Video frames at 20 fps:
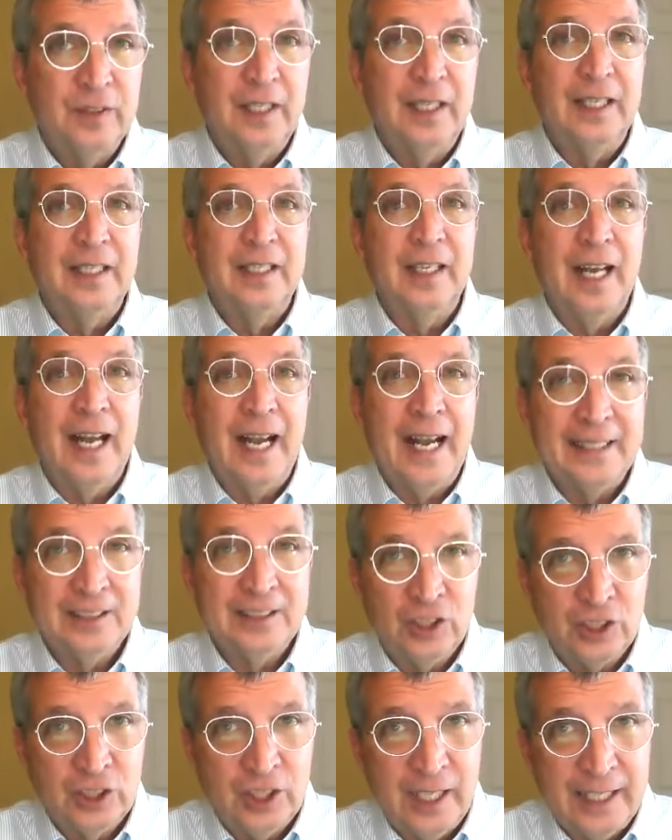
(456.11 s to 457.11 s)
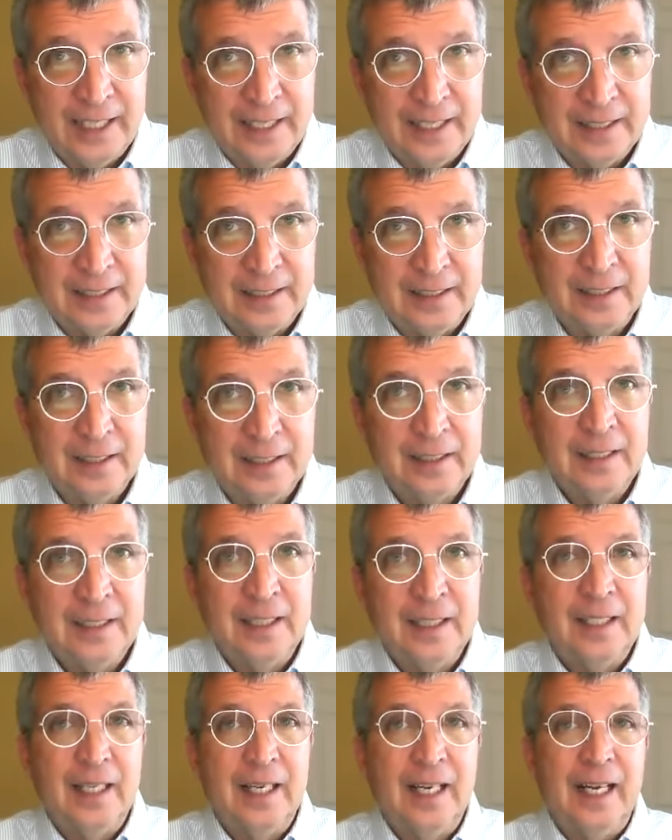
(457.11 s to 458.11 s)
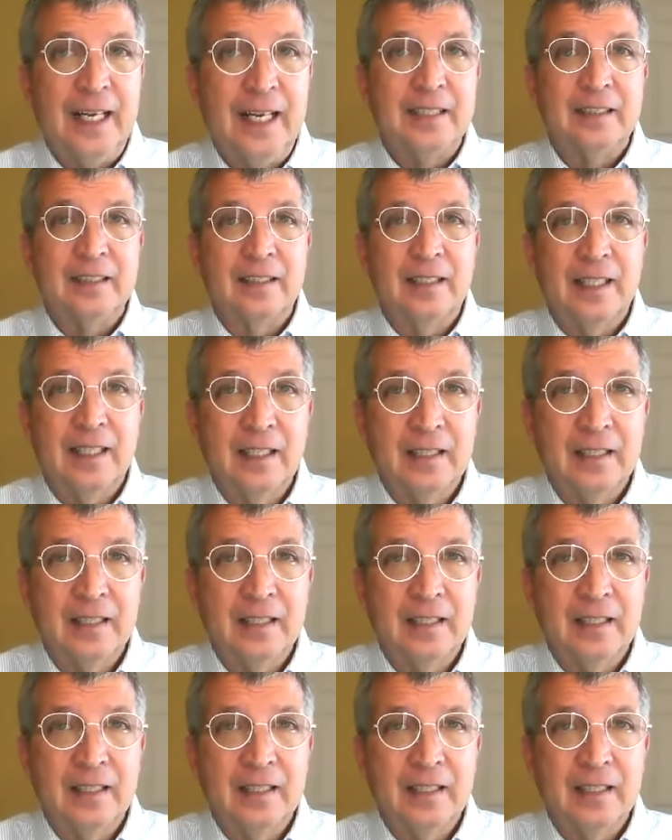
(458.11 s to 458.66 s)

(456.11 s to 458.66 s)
and agitated and